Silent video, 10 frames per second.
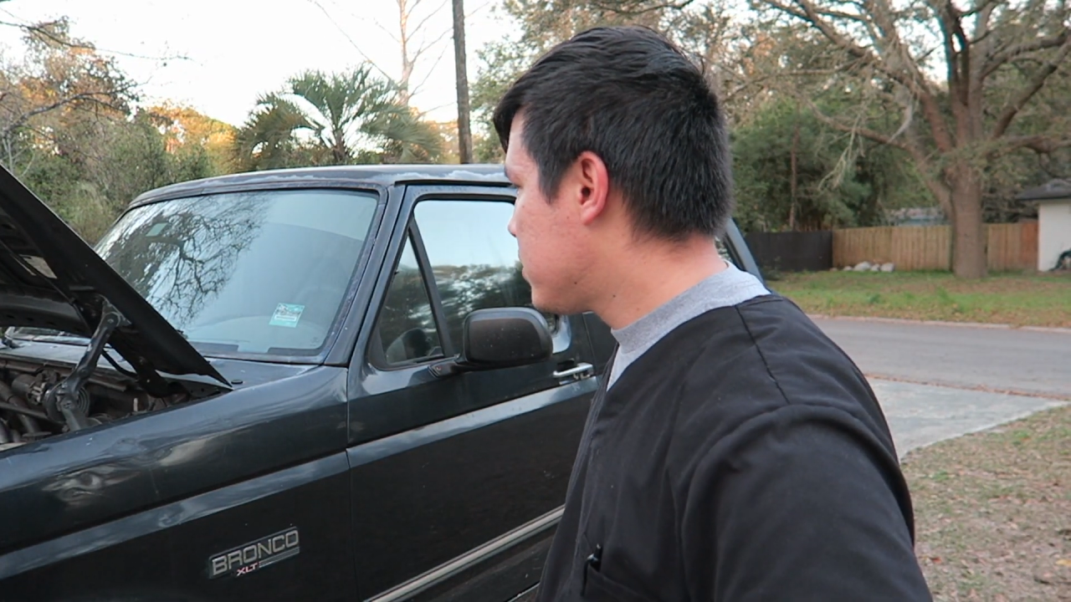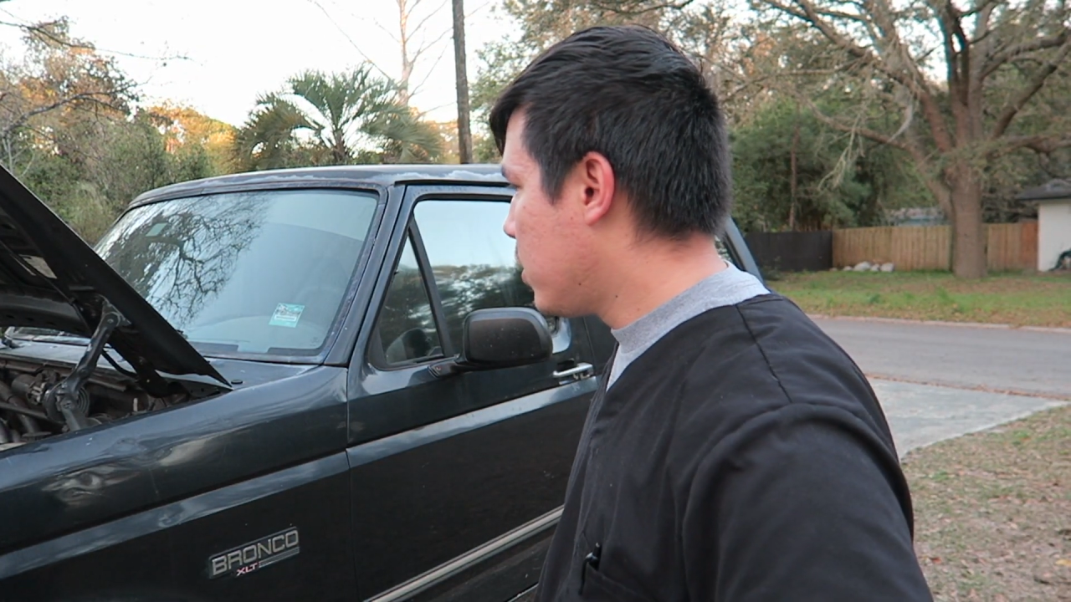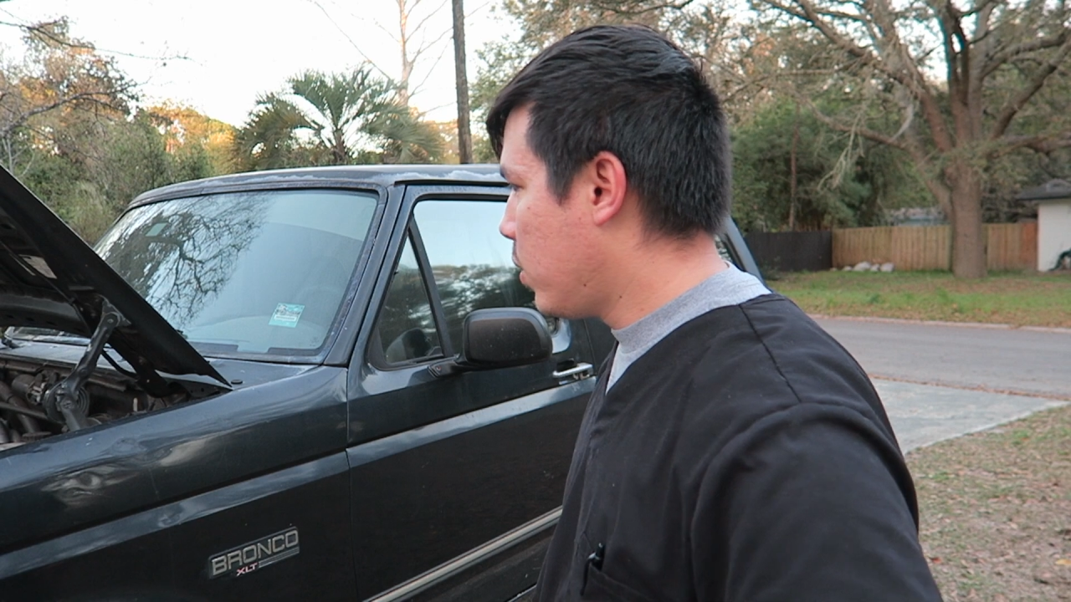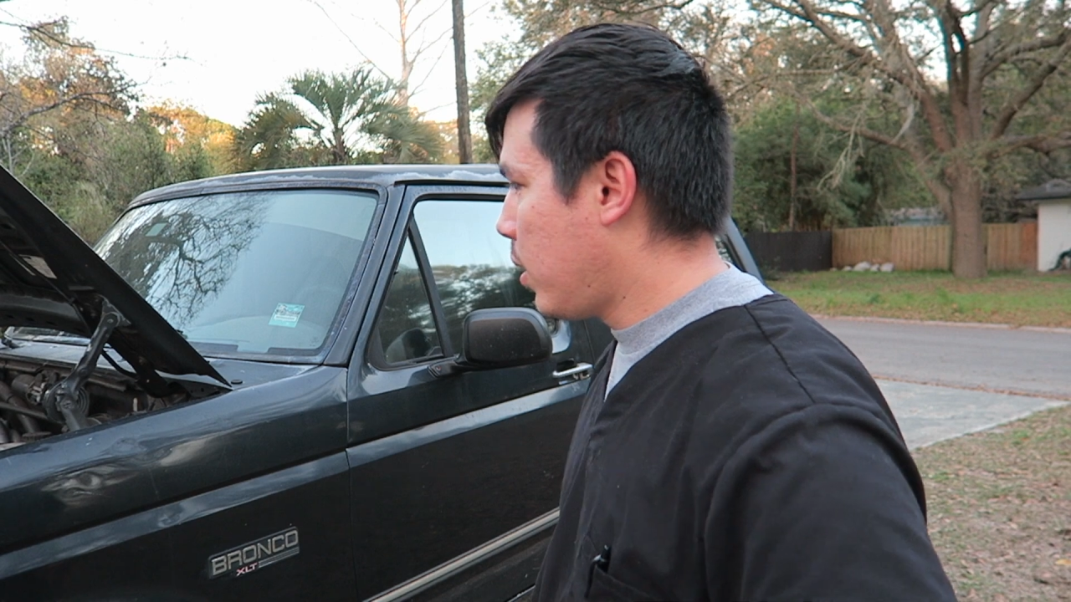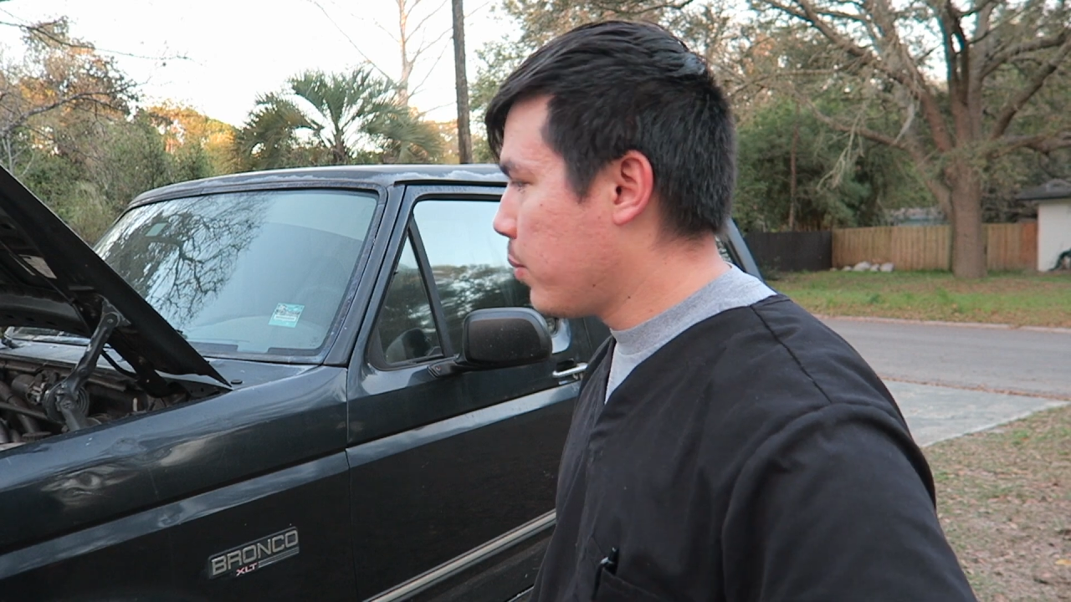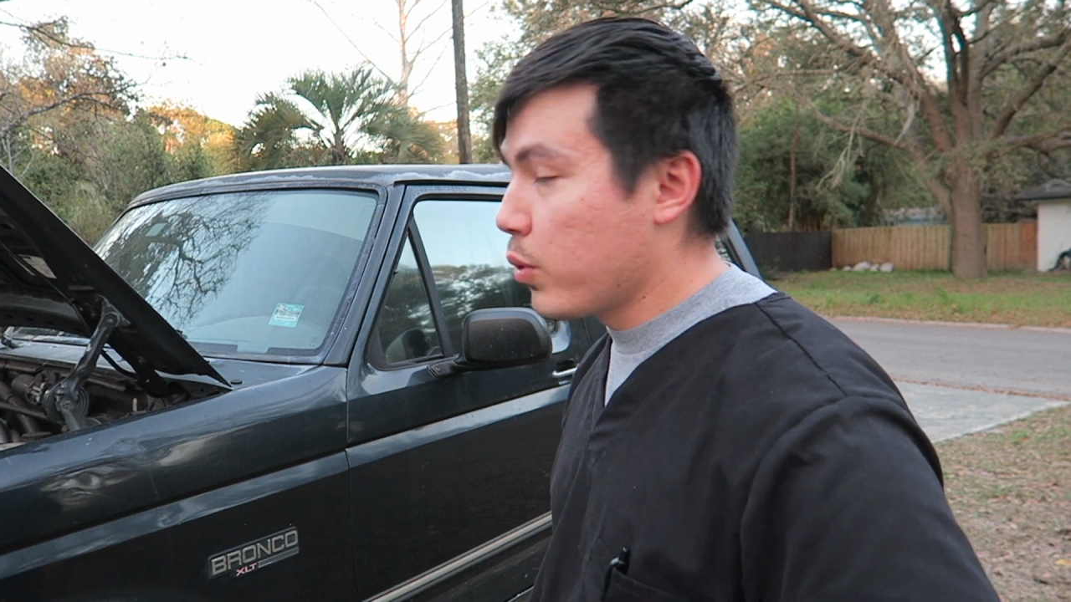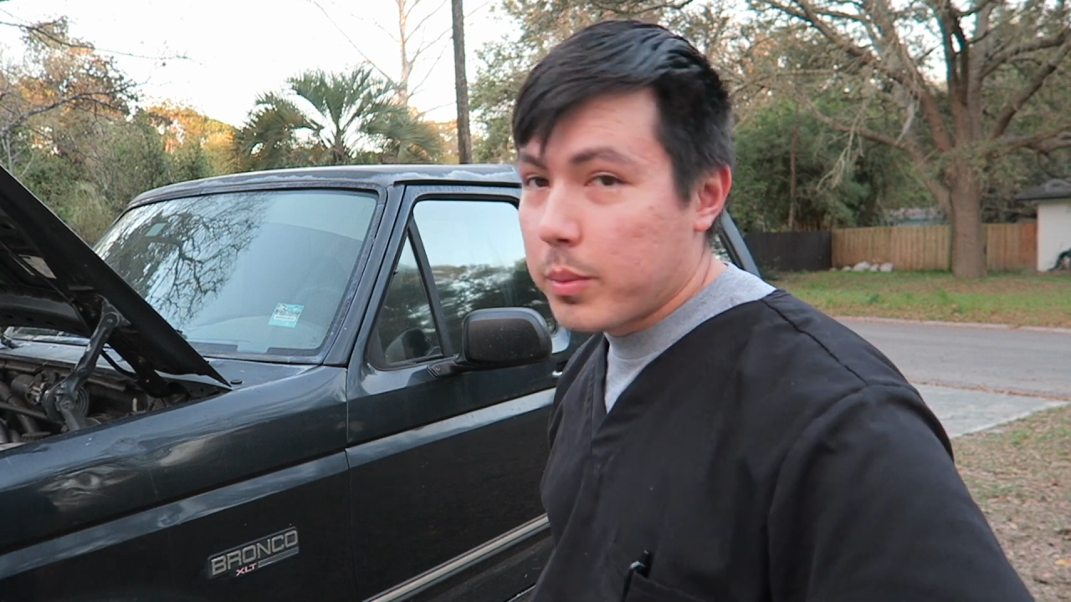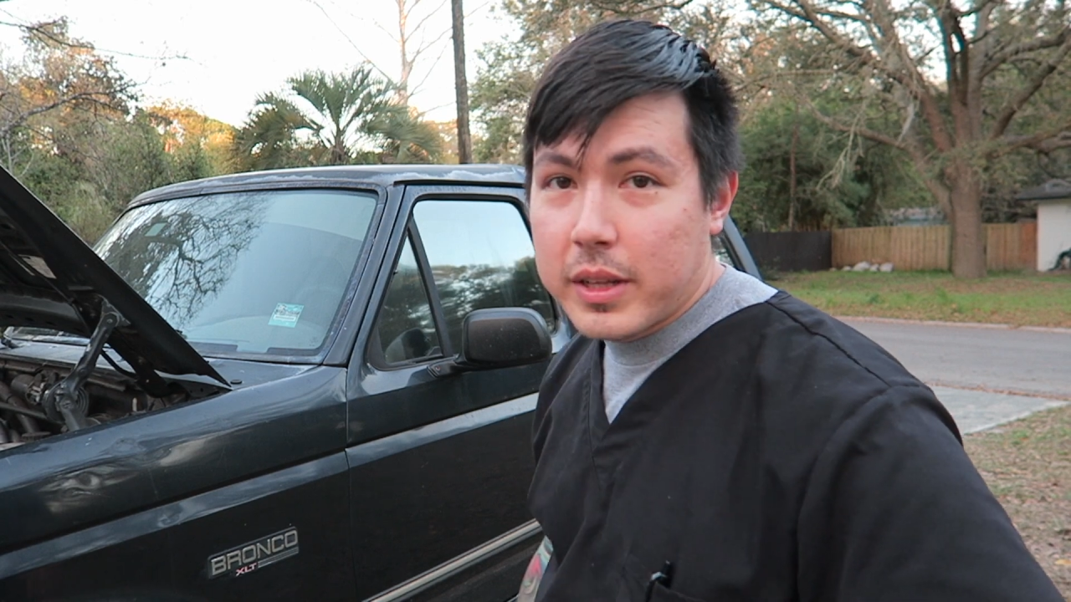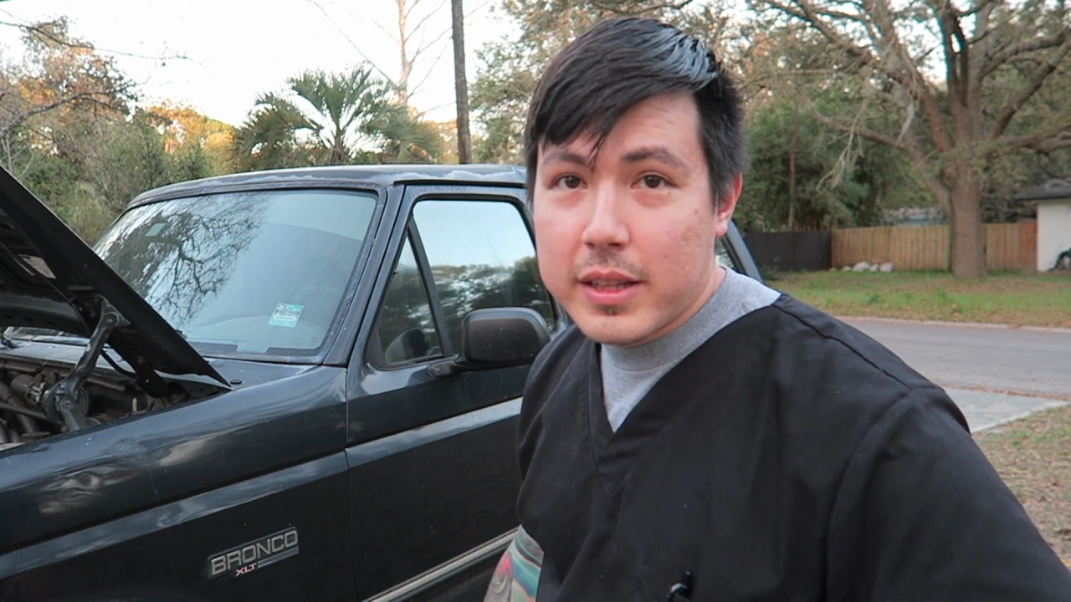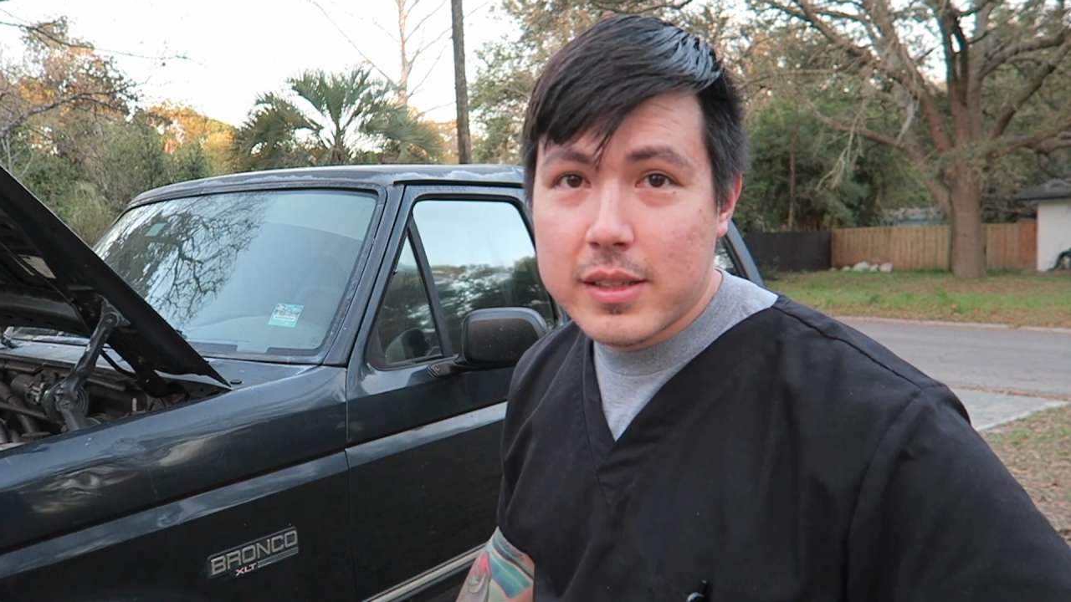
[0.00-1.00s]
So
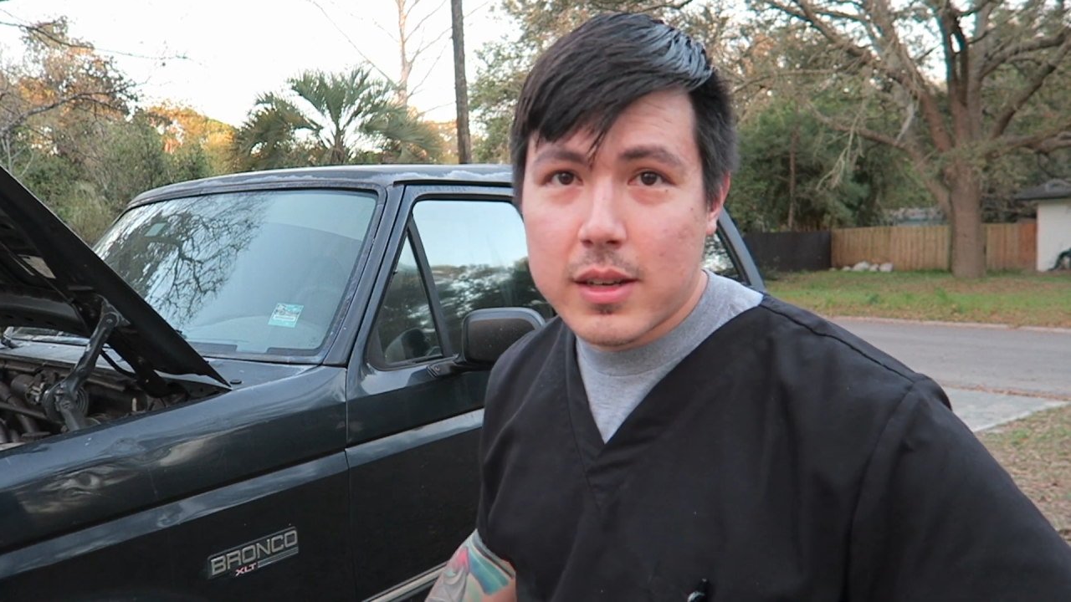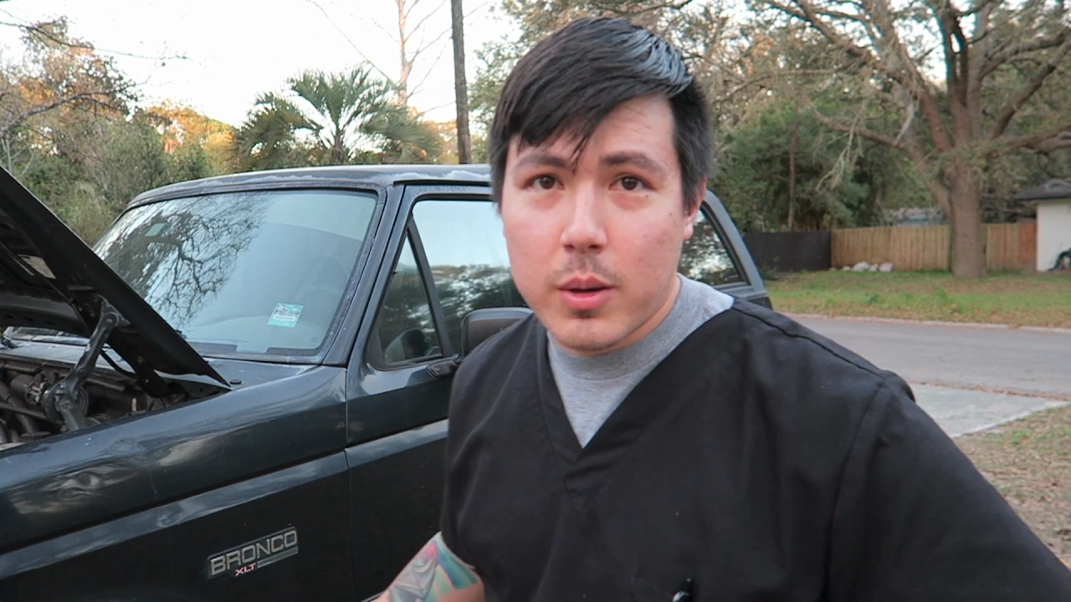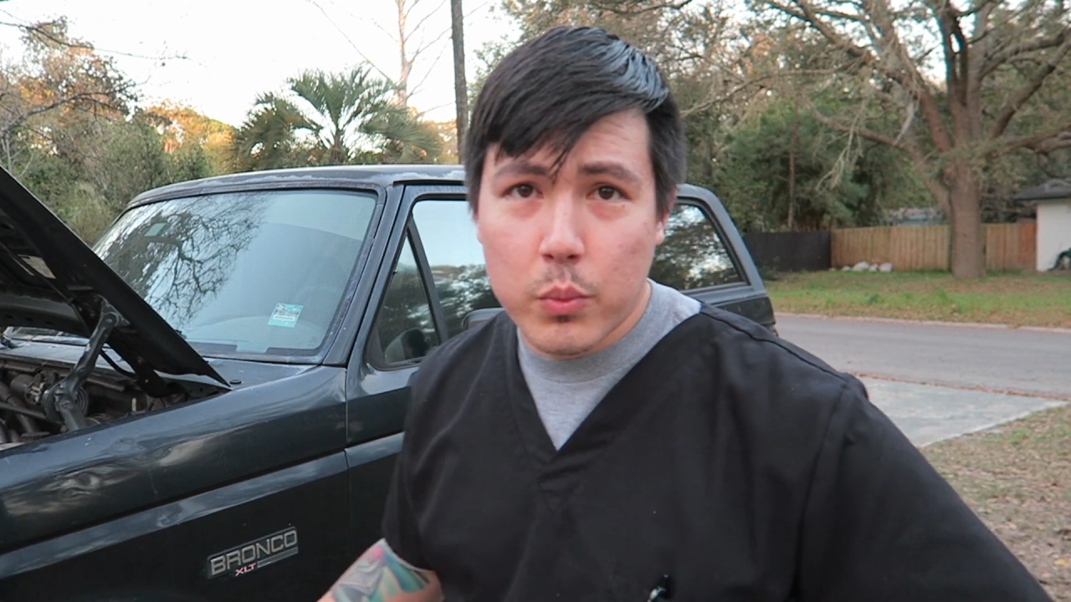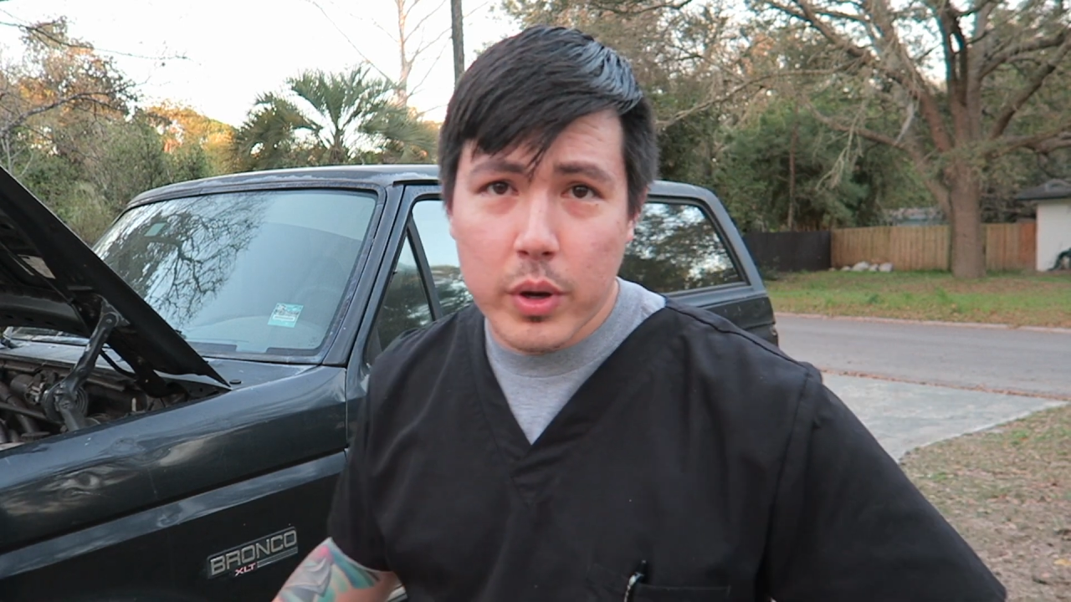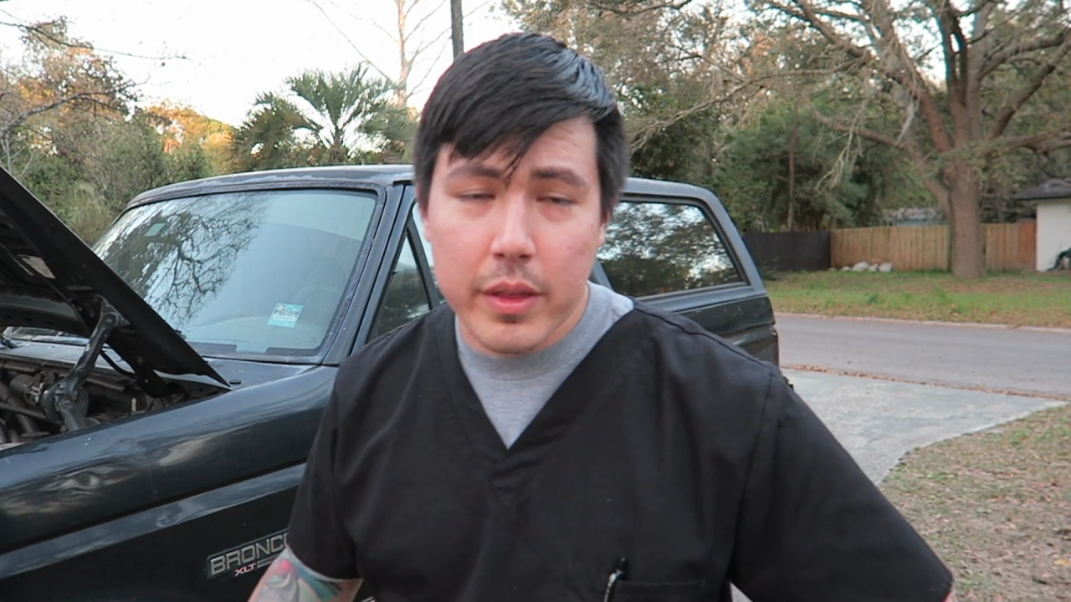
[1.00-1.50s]
normally these come